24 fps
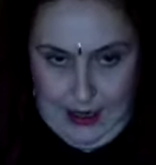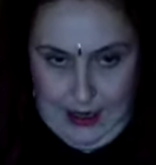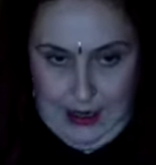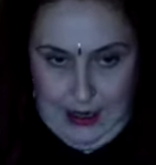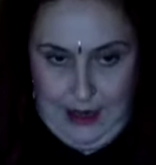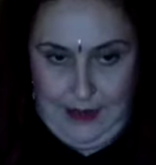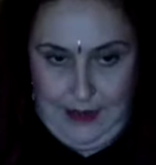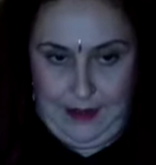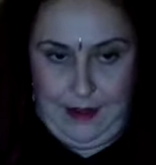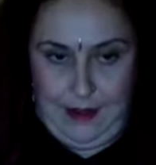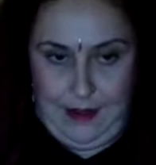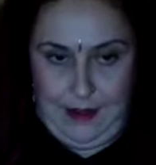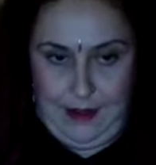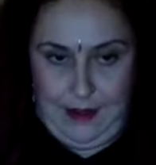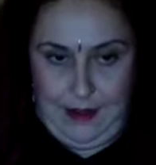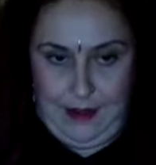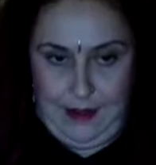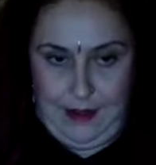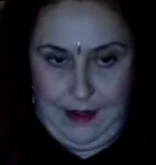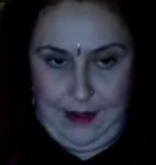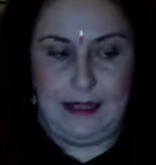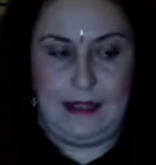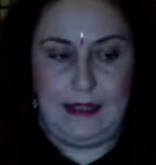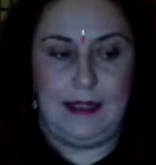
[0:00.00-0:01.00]
and then
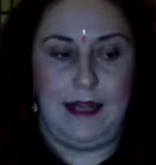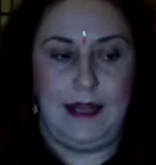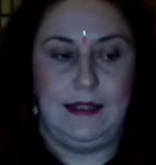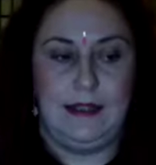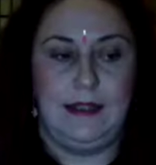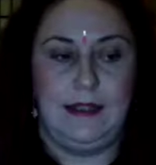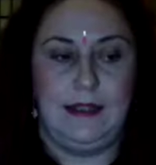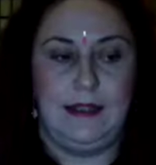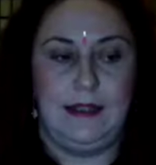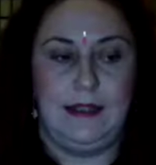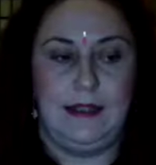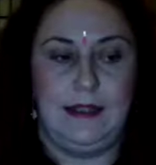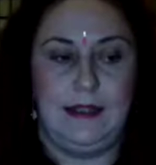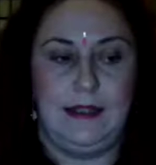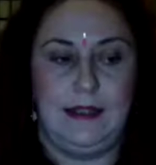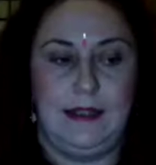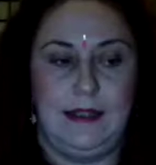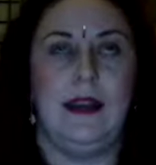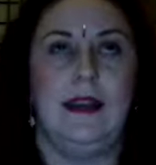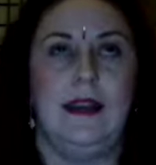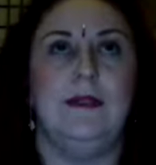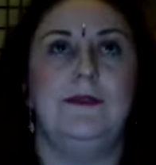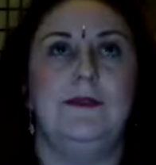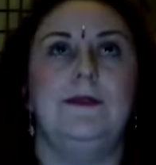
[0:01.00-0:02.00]
back to
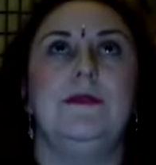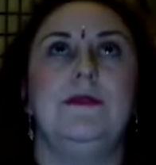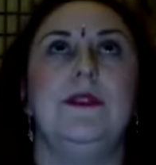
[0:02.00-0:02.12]
center.